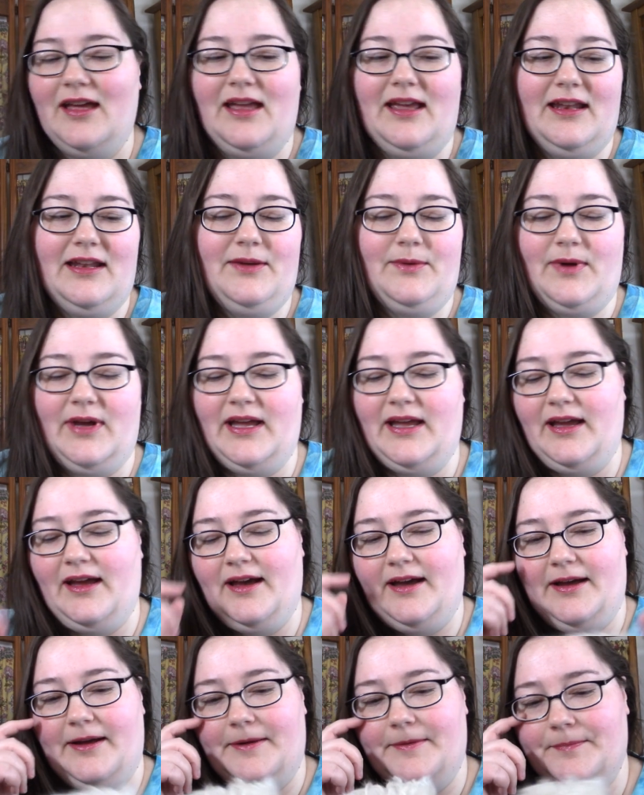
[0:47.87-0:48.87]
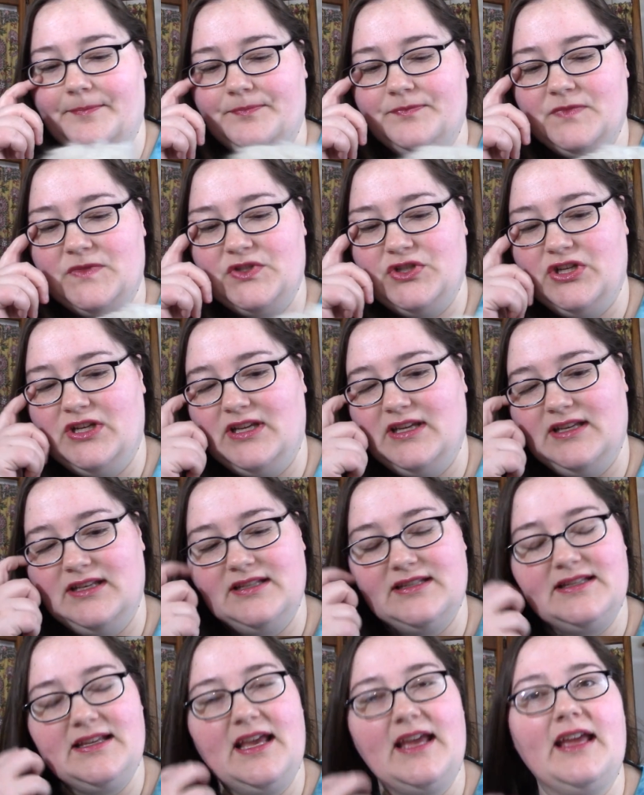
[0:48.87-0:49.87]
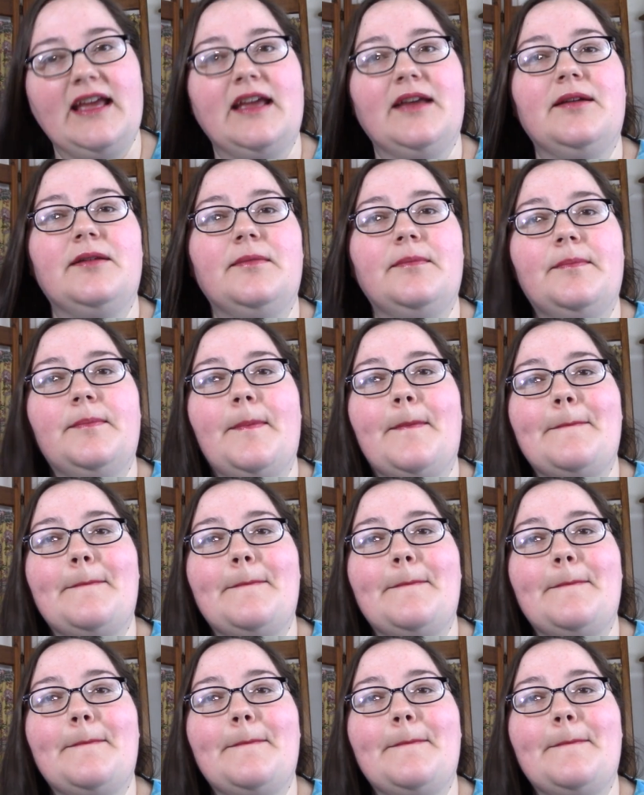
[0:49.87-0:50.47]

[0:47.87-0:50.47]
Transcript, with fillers: Anyway, um, she is a